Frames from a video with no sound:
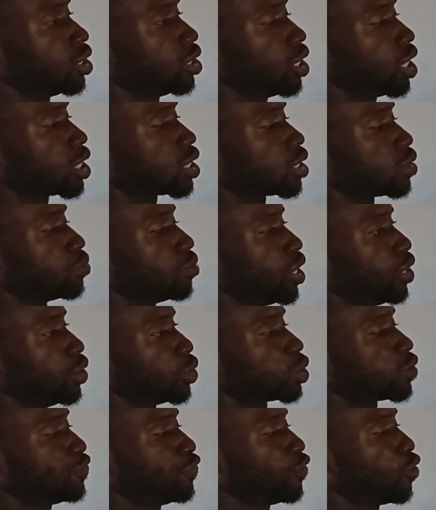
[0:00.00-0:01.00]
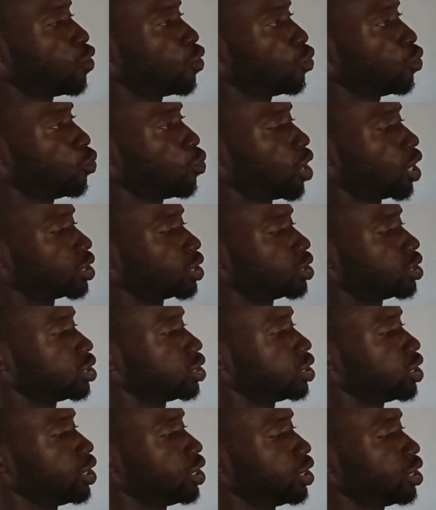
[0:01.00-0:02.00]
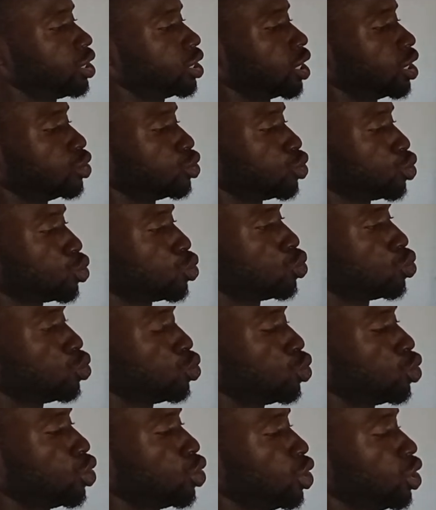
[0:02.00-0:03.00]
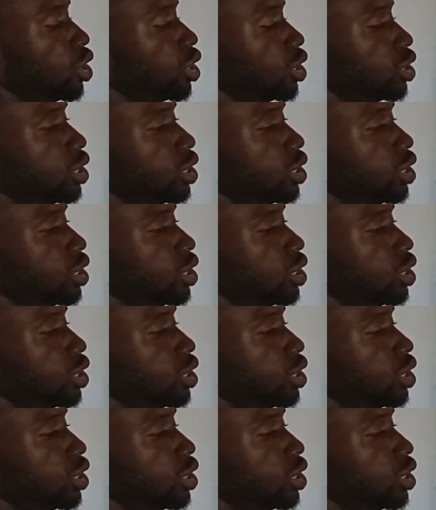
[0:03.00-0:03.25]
That's minus 4, 1, 3, and 2.